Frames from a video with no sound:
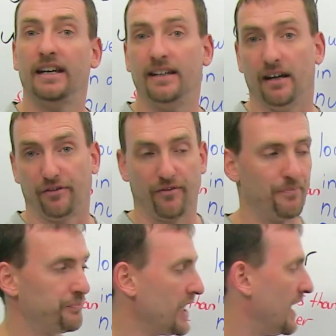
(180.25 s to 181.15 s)
enough.
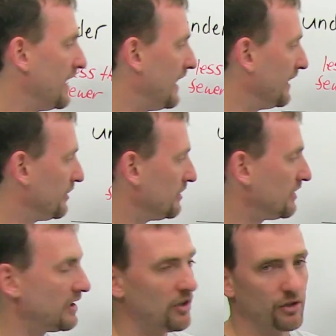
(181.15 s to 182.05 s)
Under
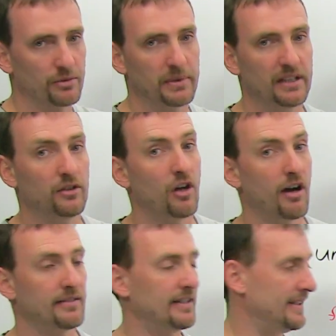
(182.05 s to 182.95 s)
can also mean
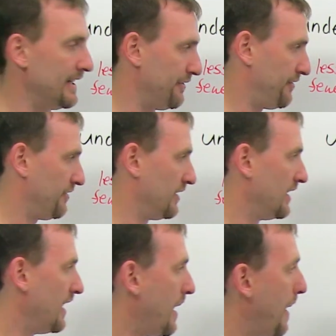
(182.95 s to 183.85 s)
not enough.
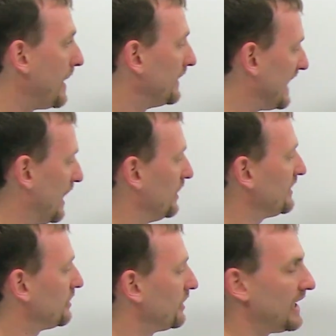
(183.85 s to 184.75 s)
Now,
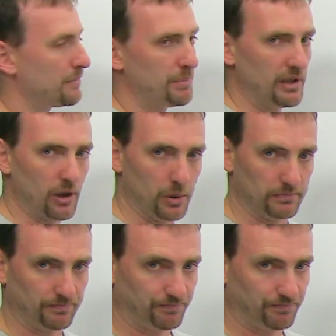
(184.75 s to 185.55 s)
let's look at below.